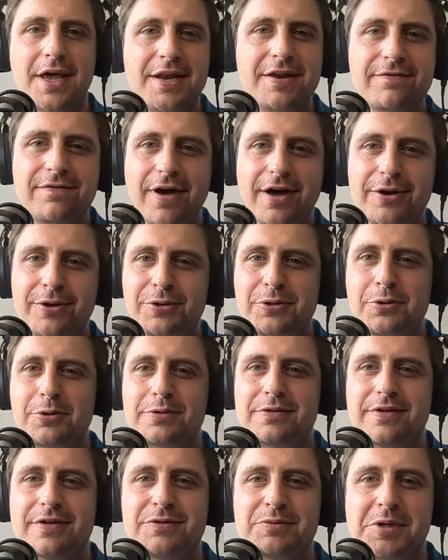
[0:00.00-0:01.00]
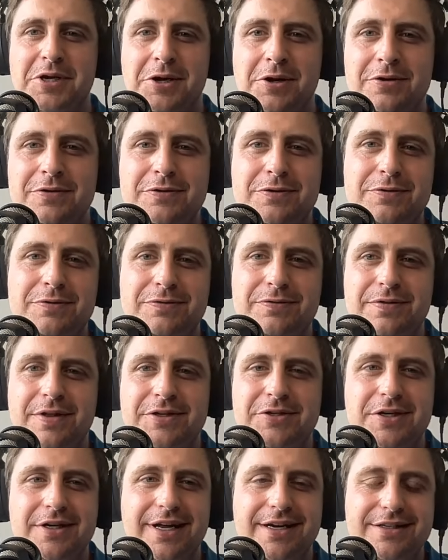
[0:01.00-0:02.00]
Any final thoughts as we close off
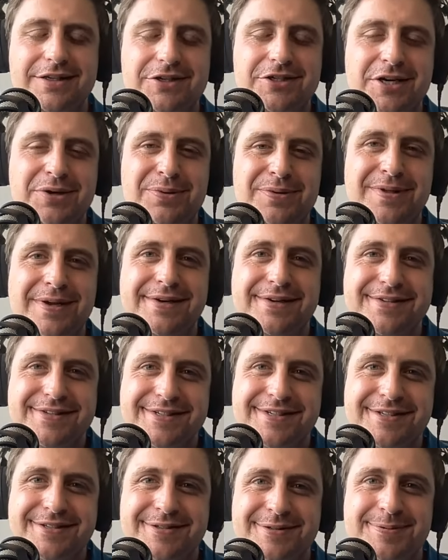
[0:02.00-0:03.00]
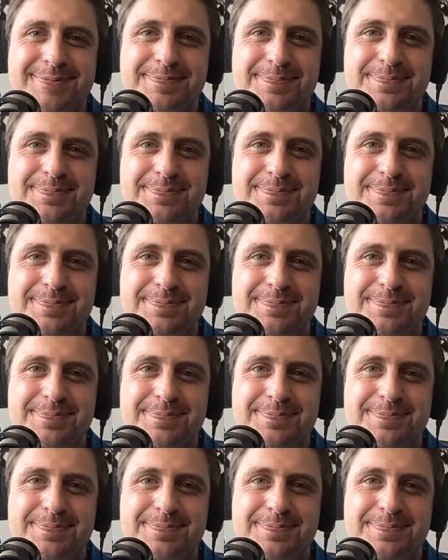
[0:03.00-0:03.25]
that you'd like to share with our listeners?